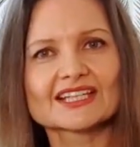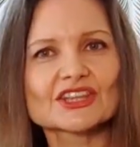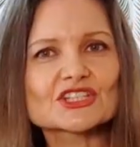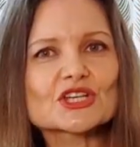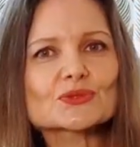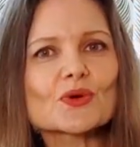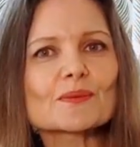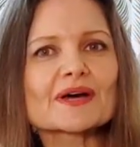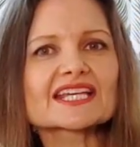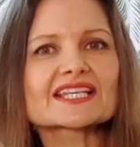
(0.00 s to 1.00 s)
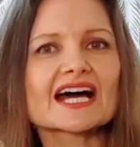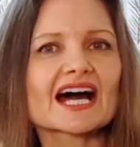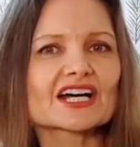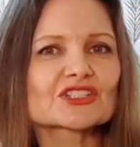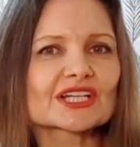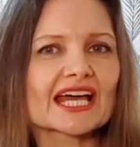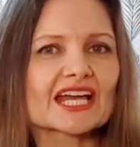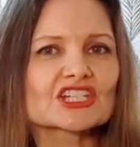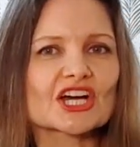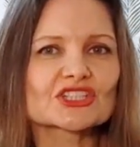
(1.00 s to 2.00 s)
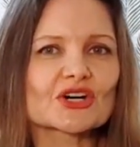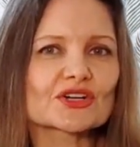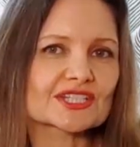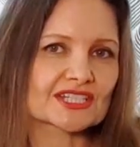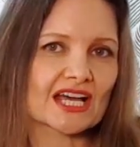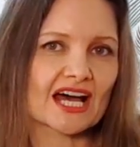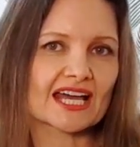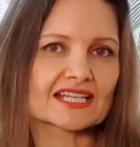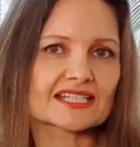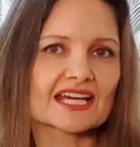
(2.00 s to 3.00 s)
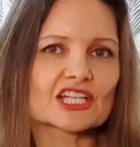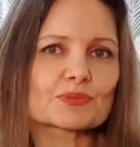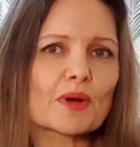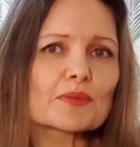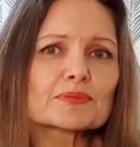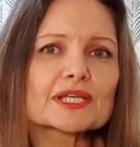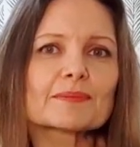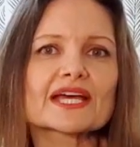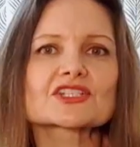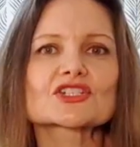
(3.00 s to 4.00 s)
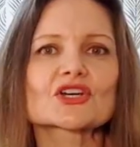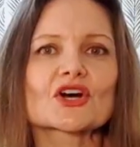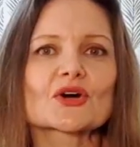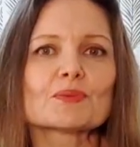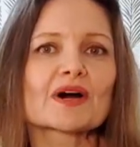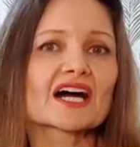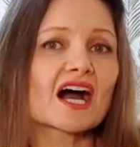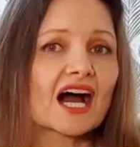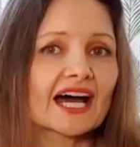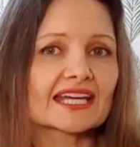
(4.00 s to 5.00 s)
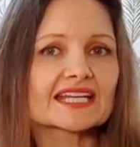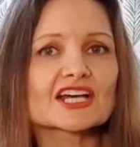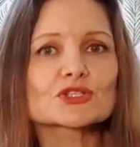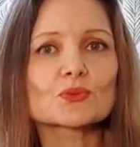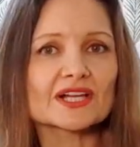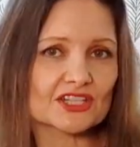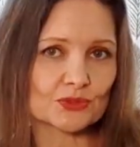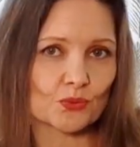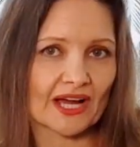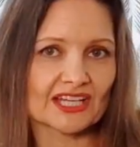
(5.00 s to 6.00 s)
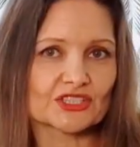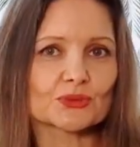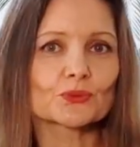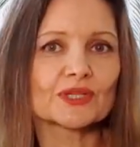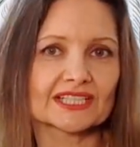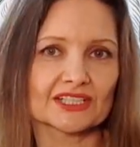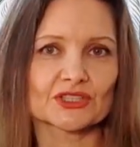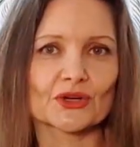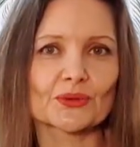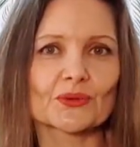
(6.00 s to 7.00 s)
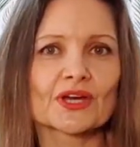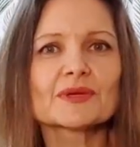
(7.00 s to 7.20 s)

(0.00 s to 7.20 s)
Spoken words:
This is what makes it hard to gauge a dog's size, and it's probably best to go by height as well as weight to really know,